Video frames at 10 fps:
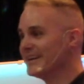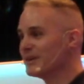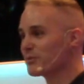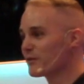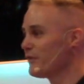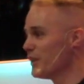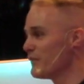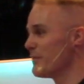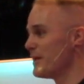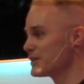We're full of
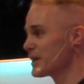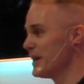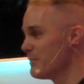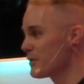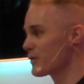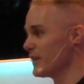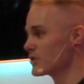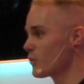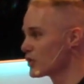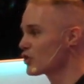a bunch of hypocrites.
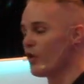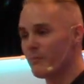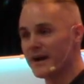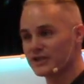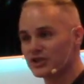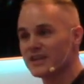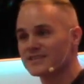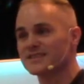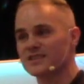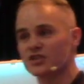We're told by
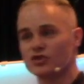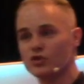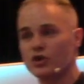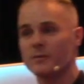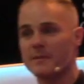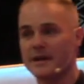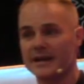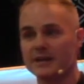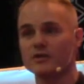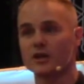Jesus this new commandment I
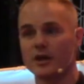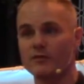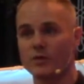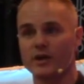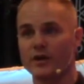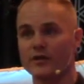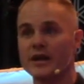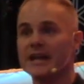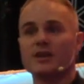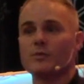give you to love one another,
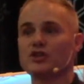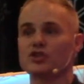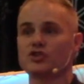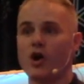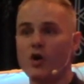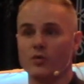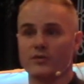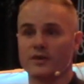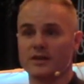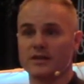and then we just don't
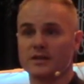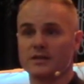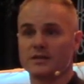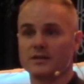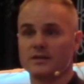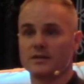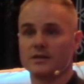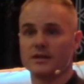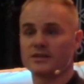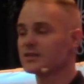
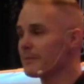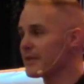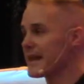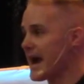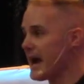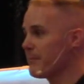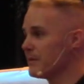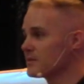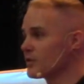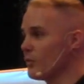and something
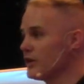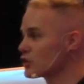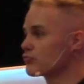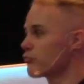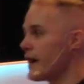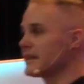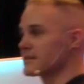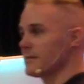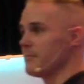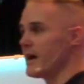happens and we just write
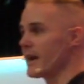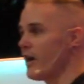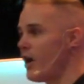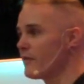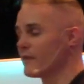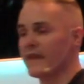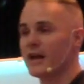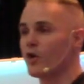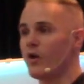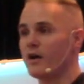somebody off and they
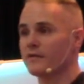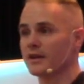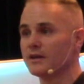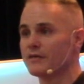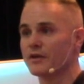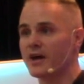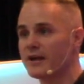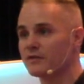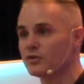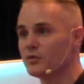go off and live their
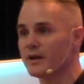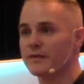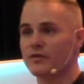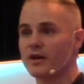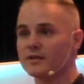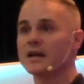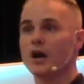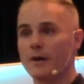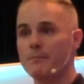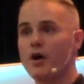life and do whatever else
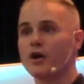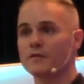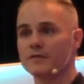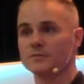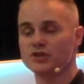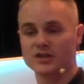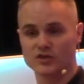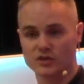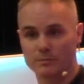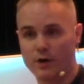apart from
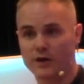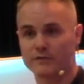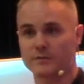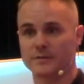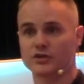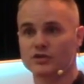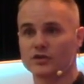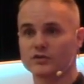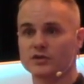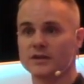Jesus, apart from the
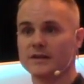church.